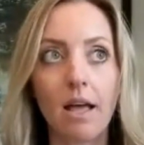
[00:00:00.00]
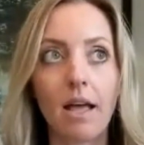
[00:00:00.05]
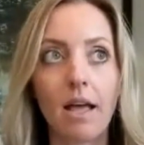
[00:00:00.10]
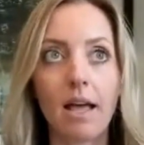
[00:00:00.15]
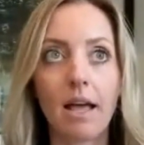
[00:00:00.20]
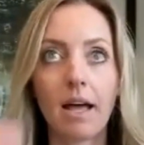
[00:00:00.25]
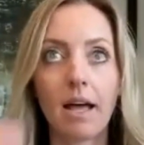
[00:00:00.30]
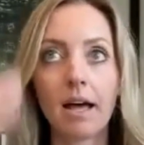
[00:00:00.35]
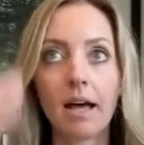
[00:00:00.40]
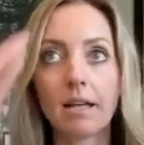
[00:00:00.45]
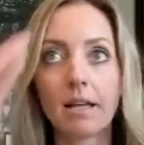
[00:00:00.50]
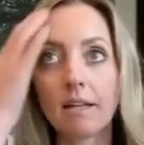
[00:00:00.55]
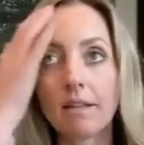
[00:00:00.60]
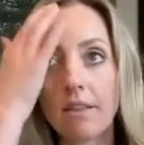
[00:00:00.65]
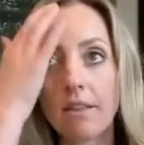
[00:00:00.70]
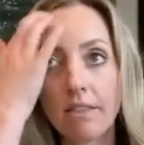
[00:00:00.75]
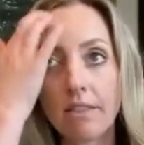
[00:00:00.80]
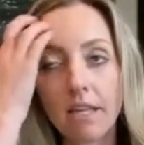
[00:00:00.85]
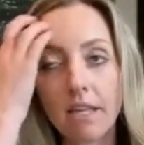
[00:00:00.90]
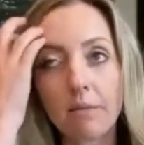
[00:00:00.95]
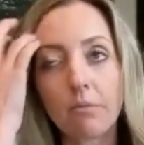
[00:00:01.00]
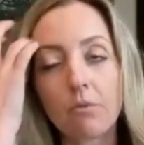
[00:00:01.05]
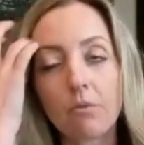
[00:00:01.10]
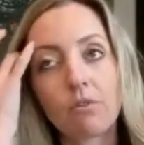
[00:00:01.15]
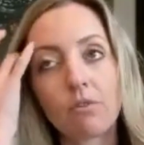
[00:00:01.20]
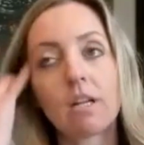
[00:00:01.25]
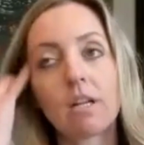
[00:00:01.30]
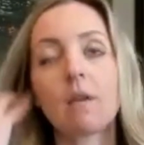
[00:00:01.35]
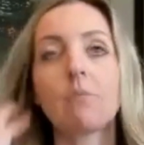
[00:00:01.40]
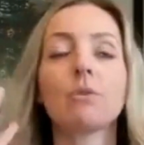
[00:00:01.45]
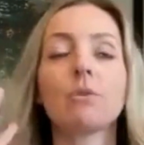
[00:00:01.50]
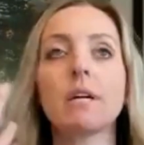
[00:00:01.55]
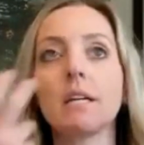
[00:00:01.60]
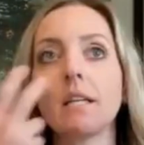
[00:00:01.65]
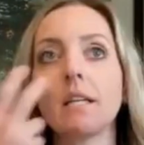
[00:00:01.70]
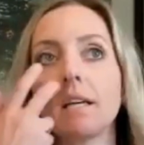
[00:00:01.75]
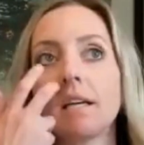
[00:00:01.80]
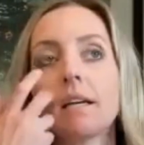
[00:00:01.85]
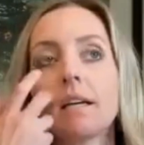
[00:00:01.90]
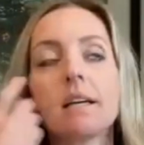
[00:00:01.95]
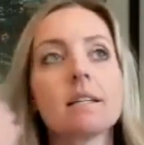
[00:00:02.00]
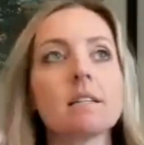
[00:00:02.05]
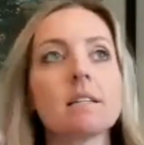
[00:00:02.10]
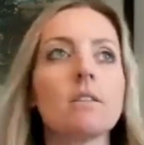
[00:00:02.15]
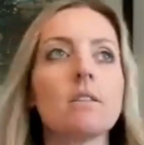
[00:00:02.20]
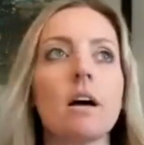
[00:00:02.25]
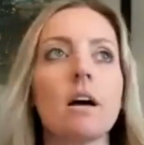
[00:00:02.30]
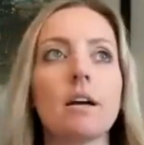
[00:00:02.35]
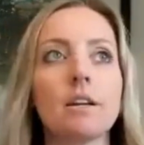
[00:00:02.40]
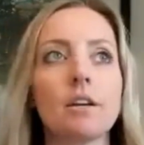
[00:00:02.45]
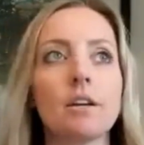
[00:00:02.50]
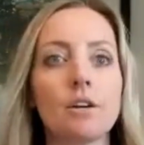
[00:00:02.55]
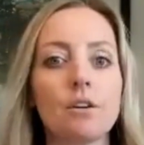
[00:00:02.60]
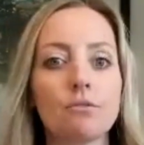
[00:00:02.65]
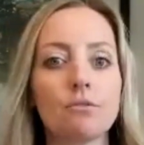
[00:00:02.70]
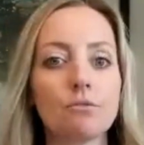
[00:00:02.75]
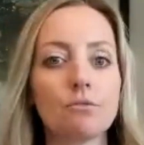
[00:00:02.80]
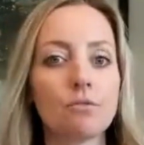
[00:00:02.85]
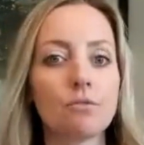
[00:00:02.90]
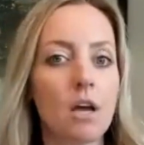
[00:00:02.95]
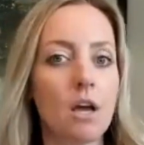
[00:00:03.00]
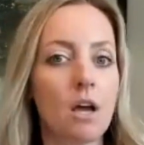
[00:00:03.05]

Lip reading: And the theme of what I'm reading is a lot of